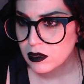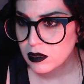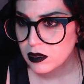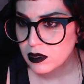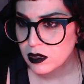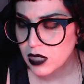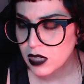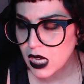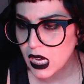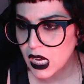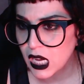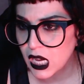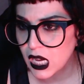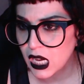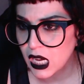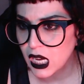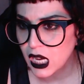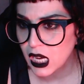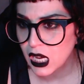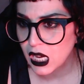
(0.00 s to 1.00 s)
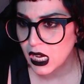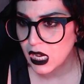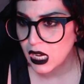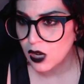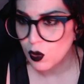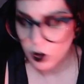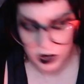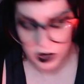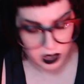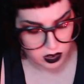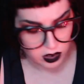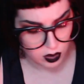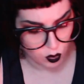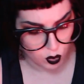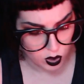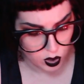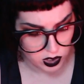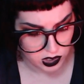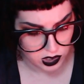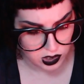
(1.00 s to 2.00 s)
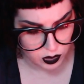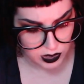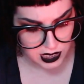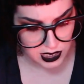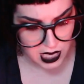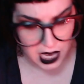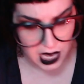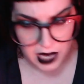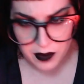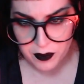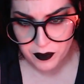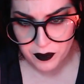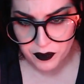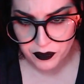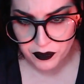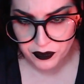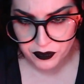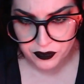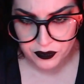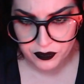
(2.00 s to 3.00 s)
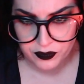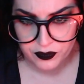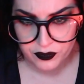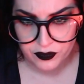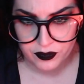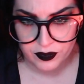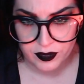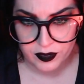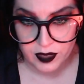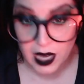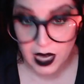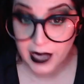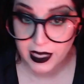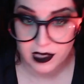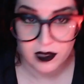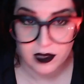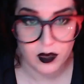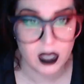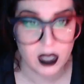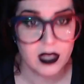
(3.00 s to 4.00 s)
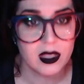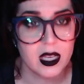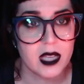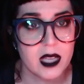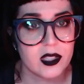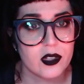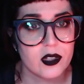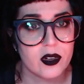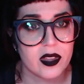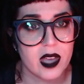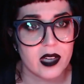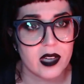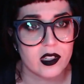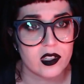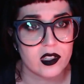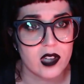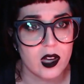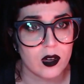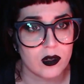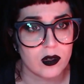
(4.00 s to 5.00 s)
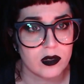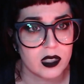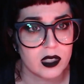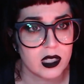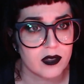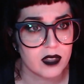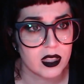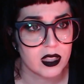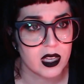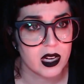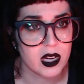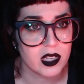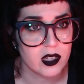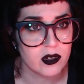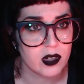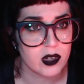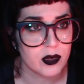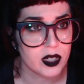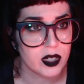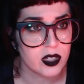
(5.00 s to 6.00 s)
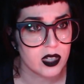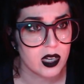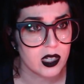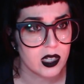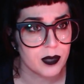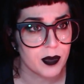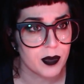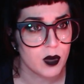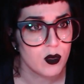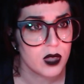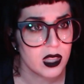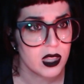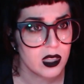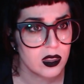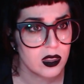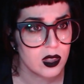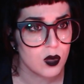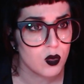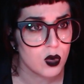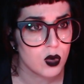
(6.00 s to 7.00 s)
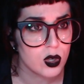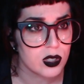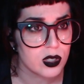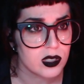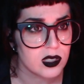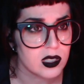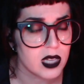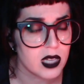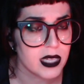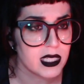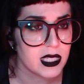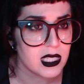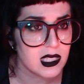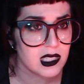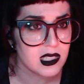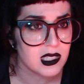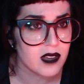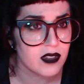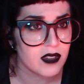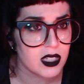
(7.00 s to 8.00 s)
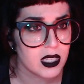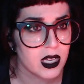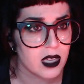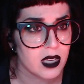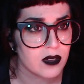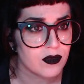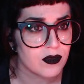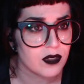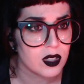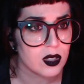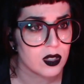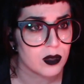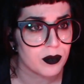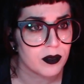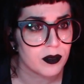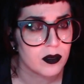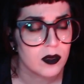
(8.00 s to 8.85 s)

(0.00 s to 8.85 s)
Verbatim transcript: Uh, Within the Woods, what's that? I guess uh, the answer to that is no, given that I don't know what you're talking about. Within the Woods, 1978 film.